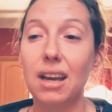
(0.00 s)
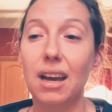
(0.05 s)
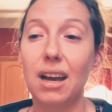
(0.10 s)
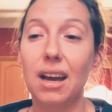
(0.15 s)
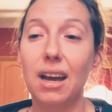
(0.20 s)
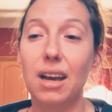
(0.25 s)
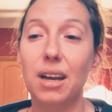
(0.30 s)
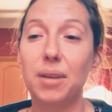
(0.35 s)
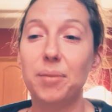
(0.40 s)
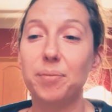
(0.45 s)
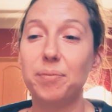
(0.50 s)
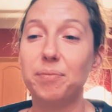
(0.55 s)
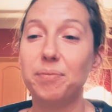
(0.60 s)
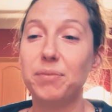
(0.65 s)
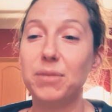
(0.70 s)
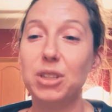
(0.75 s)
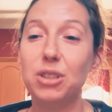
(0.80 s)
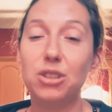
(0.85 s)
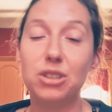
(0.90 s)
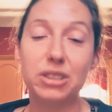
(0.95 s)

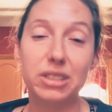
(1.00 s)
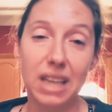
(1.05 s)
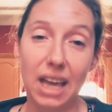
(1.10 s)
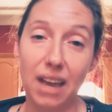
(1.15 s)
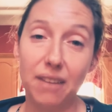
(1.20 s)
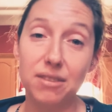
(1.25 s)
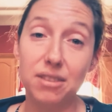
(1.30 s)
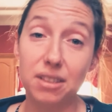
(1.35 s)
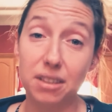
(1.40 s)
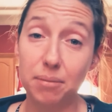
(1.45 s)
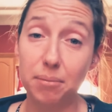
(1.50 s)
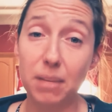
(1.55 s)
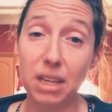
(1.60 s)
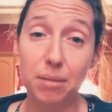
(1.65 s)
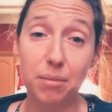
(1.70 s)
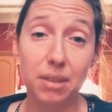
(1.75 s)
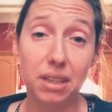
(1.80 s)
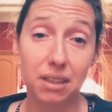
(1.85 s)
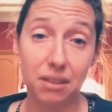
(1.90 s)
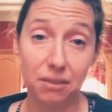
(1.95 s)
You just have to
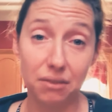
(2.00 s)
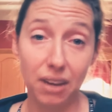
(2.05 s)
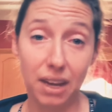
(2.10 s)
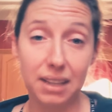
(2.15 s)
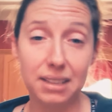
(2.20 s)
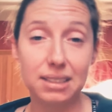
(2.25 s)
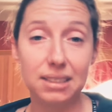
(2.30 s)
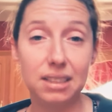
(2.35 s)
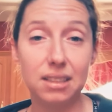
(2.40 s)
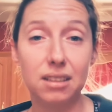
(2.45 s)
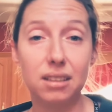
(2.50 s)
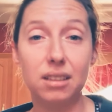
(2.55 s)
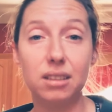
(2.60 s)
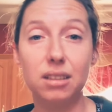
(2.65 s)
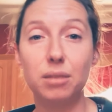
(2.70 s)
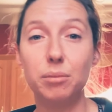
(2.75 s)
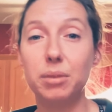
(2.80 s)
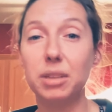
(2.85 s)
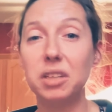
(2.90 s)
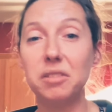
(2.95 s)
maybe invest in a
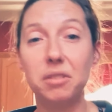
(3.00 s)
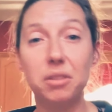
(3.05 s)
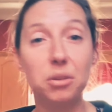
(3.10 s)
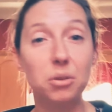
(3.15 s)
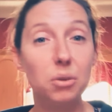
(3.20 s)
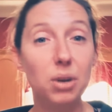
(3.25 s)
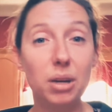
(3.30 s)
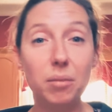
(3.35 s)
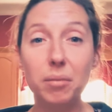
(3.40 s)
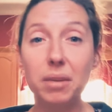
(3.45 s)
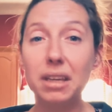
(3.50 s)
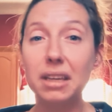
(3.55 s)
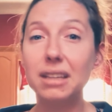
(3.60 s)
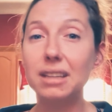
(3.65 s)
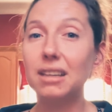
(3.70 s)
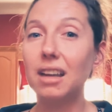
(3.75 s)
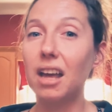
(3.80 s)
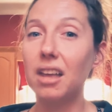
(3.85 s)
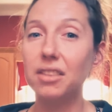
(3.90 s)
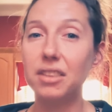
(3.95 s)
little bit of equipment,
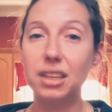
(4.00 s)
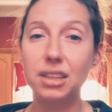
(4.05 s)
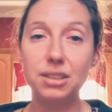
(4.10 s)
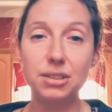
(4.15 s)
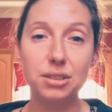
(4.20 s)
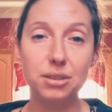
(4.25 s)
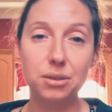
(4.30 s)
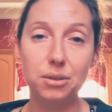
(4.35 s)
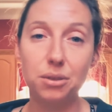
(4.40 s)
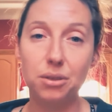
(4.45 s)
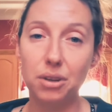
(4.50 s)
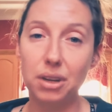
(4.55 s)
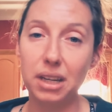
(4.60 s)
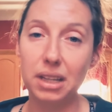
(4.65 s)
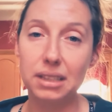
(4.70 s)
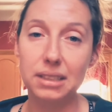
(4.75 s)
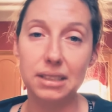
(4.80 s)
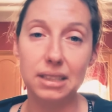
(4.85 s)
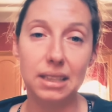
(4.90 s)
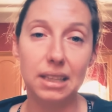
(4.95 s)
nothing too
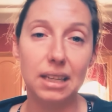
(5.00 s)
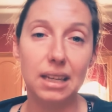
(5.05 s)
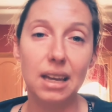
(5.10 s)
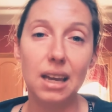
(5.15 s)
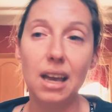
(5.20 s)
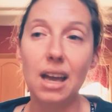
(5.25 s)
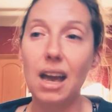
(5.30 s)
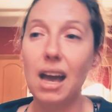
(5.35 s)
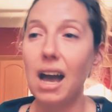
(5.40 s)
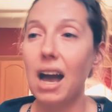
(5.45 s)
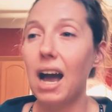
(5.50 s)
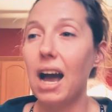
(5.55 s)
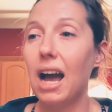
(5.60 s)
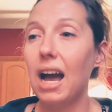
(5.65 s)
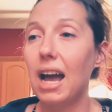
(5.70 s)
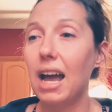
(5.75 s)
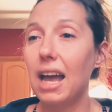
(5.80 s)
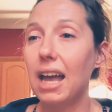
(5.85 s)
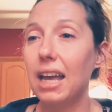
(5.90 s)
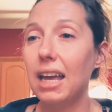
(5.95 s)
crazy.
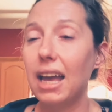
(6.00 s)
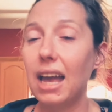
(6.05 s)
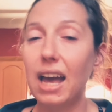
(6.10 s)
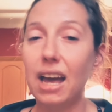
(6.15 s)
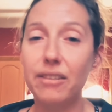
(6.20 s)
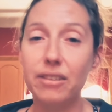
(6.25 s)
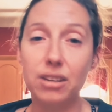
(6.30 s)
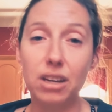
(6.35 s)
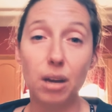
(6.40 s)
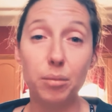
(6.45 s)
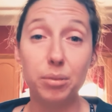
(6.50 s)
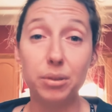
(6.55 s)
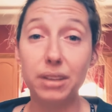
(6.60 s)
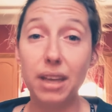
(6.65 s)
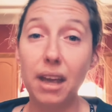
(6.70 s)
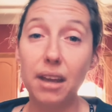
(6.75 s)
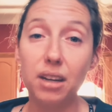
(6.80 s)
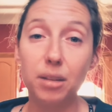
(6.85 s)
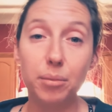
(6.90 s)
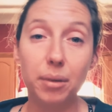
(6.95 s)
I have a couple
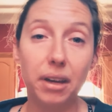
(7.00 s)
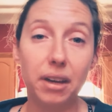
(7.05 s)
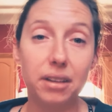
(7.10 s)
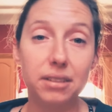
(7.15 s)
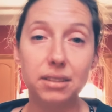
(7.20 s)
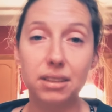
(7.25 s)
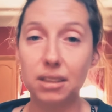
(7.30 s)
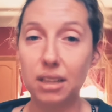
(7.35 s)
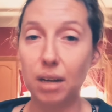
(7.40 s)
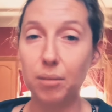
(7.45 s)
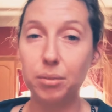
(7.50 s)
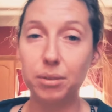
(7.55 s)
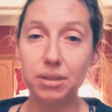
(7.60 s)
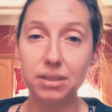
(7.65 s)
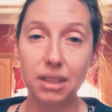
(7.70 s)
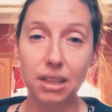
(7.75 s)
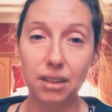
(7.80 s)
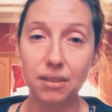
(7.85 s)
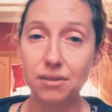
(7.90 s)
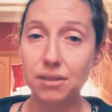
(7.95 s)
kettlebells, a couple
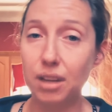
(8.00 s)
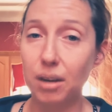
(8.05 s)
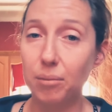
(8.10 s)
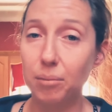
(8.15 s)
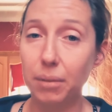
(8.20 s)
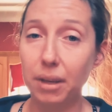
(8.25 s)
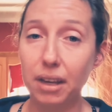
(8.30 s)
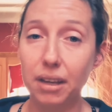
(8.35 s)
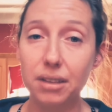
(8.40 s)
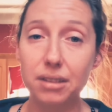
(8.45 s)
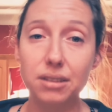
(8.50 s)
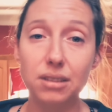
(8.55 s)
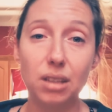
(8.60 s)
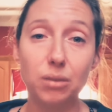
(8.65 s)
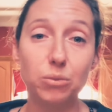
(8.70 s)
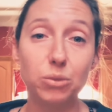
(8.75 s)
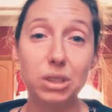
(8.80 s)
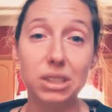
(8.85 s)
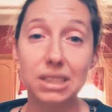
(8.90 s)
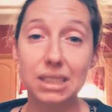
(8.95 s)
set of dumbbells,
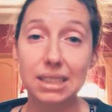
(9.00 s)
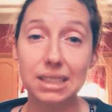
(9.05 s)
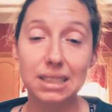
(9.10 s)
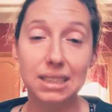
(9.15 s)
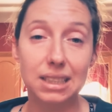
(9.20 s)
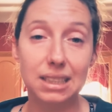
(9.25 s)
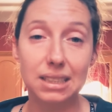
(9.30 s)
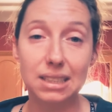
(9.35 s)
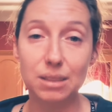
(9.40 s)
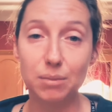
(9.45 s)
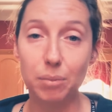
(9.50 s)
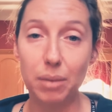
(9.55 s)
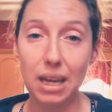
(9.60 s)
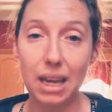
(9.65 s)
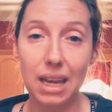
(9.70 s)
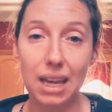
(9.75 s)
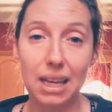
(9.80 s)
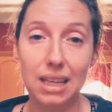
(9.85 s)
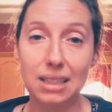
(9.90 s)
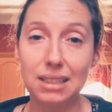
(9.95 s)
some resistance
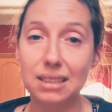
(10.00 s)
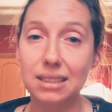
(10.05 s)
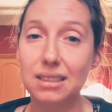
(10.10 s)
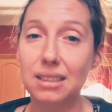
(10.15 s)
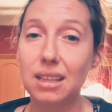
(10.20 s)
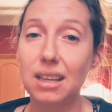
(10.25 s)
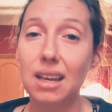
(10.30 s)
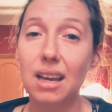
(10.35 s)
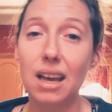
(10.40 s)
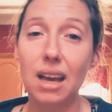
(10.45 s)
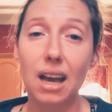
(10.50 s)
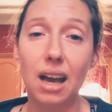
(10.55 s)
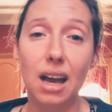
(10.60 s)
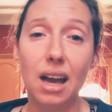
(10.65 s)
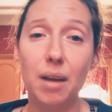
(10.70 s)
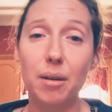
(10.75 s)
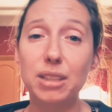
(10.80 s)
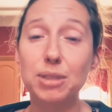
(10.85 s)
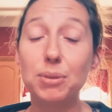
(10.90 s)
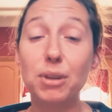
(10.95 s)
bands,
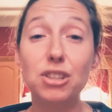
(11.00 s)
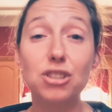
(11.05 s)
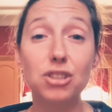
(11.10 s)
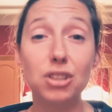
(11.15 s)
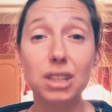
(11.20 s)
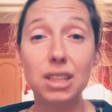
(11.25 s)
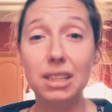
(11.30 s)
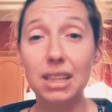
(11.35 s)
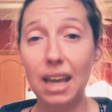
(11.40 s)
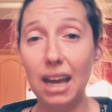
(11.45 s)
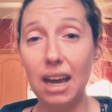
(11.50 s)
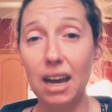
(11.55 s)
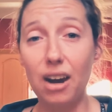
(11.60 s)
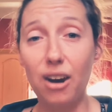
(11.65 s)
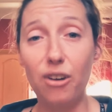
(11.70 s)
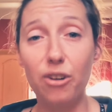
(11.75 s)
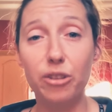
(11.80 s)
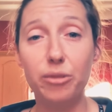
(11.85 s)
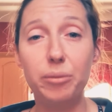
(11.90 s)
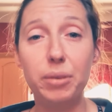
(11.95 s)
especially
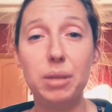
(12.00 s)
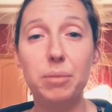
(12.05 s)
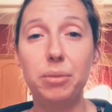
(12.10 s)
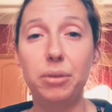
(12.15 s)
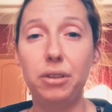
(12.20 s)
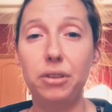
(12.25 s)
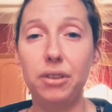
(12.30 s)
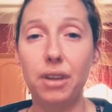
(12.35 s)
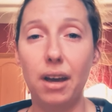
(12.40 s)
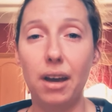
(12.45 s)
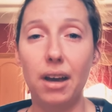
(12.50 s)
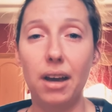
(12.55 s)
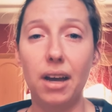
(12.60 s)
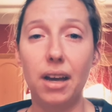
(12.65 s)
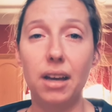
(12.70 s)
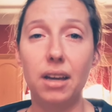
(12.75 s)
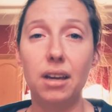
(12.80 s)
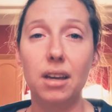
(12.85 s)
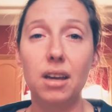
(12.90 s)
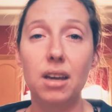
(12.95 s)
now with people
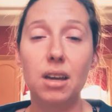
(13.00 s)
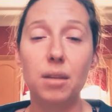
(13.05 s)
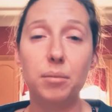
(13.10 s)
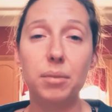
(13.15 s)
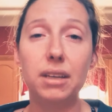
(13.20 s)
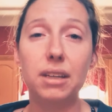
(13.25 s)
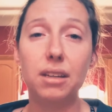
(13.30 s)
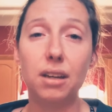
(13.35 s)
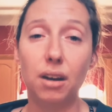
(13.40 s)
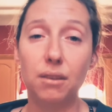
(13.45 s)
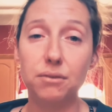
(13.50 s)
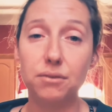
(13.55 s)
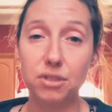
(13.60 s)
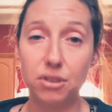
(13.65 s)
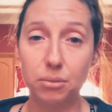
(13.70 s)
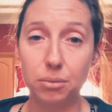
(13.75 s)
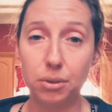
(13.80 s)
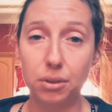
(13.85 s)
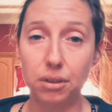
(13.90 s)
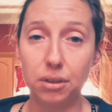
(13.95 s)
not being
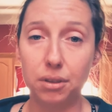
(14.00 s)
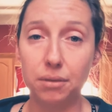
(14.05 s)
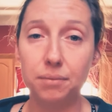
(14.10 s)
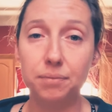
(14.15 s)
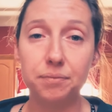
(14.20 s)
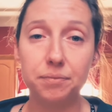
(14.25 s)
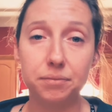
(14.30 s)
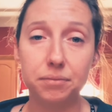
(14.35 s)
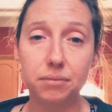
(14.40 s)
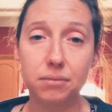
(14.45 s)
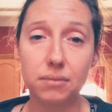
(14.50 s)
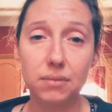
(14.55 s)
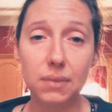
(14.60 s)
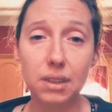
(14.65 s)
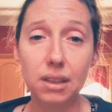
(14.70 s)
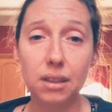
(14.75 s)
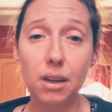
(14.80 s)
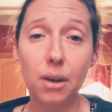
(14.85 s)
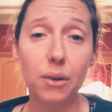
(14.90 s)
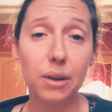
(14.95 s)
comfortable
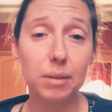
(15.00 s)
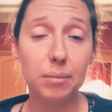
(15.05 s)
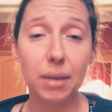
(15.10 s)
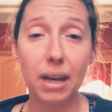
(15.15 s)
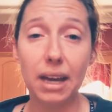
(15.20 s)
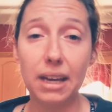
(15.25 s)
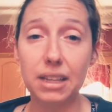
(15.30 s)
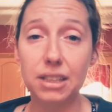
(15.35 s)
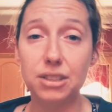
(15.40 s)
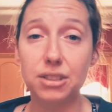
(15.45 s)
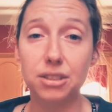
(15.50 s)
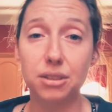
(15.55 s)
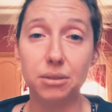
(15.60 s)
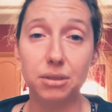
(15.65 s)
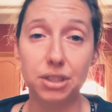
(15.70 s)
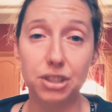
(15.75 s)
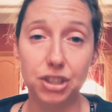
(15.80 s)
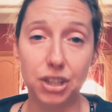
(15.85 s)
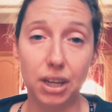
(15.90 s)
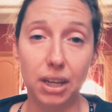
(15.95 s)
going back into
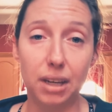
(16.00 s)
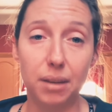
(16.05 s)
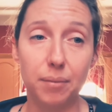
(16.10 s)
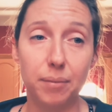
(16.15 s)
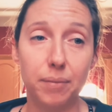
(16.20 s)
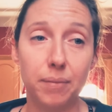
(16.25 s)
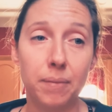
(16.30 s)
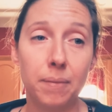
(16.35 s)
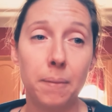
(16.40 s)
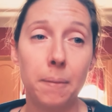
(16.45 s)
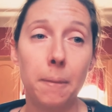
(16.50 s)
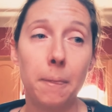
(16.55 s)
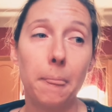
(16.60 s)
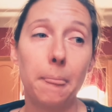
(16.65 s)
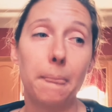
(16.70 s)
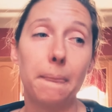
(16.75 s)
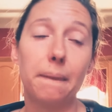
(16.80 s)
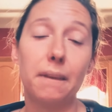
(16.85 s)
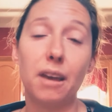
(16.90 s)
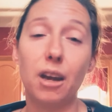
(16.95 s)
a gym,
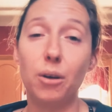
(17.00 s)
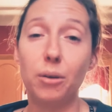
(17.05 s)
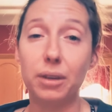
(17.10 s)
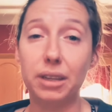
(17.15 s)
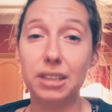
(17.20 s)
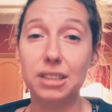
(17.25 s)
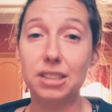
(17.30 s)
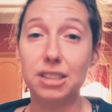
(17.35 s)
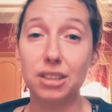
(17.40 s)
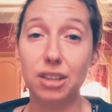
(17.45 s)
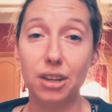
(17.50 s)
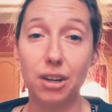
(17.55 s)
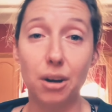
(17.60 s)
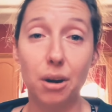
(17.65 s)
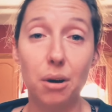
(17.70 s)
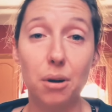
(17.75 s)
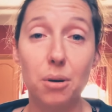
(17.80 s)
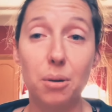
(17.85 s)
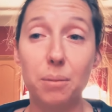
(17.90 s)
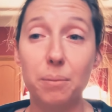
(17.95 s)
going into their
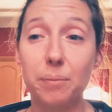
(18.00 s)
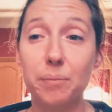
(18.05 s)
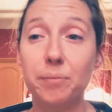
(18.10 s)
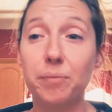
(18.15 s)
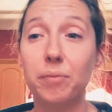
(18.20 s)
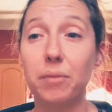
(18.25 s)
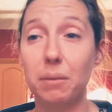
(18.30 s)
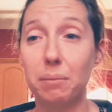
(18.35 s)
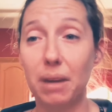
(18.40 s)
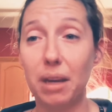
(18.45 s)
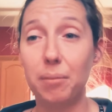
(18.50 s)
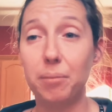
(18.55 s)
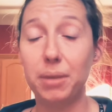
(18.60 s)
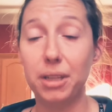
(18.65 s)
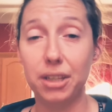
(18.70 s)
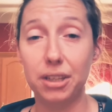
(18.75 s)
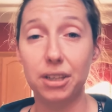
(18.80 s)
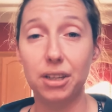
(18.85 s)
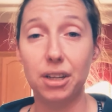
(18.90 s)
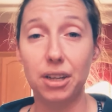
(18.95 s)
home might
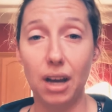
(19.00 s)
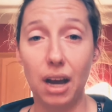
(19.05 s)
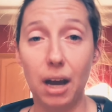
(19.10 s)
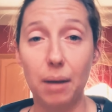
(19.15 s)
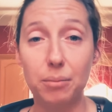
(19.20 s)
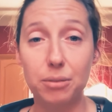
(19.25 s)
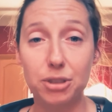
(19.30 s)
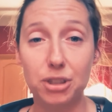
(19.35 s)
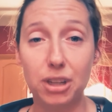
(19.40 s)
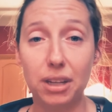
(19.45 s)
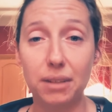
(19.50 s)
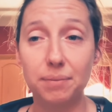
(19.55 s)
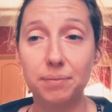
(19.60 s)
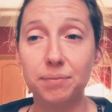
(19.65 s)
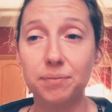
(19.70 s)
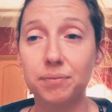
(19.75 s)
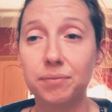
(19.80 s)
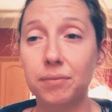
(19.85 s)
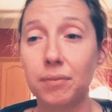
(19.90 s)
be a good option.